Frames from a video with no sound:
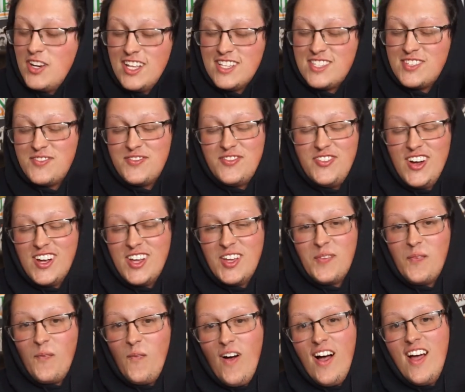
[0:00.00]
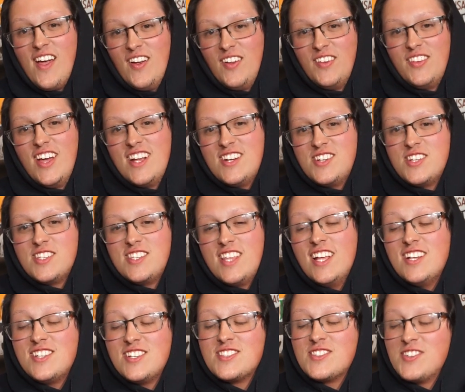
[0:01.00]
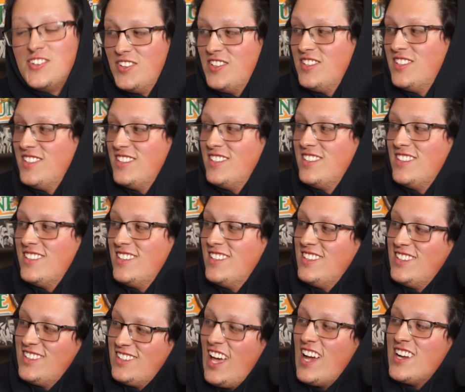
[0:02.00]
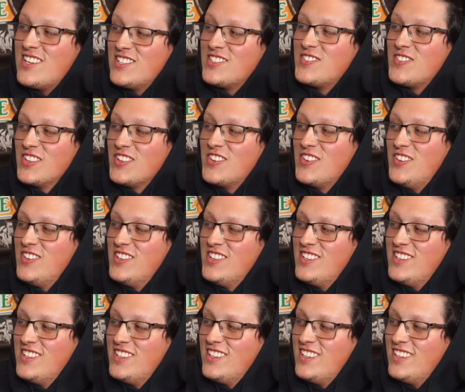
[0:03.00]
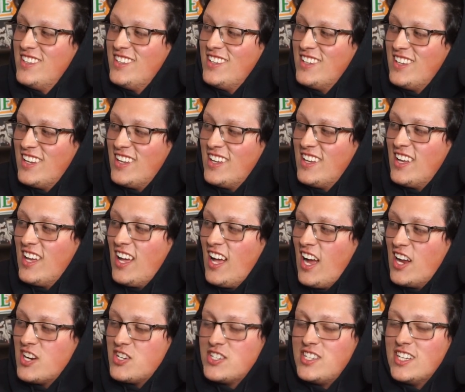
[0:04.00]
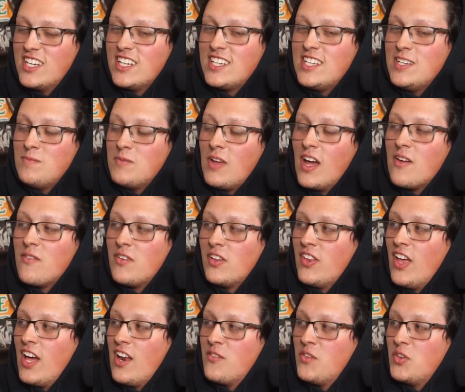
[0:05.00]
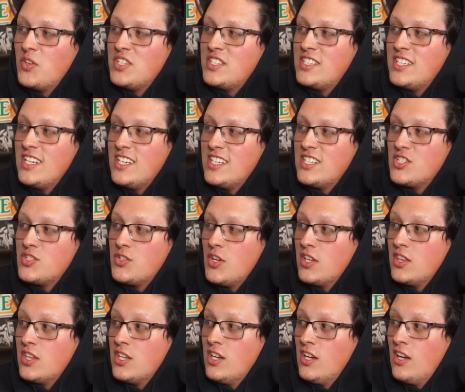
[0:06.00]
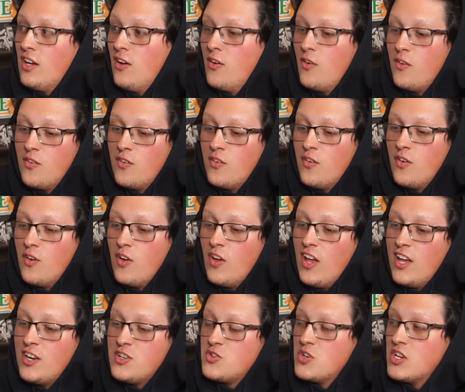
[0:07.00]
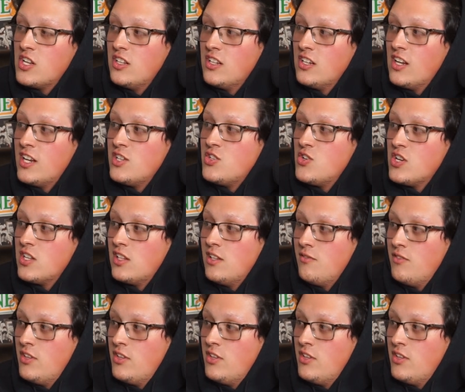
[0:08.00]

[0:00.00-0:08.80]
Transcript: it's fucking wild. That shit's cool. That shit's really cool. I should take a deep dive on that. I've only seen just like the entry clip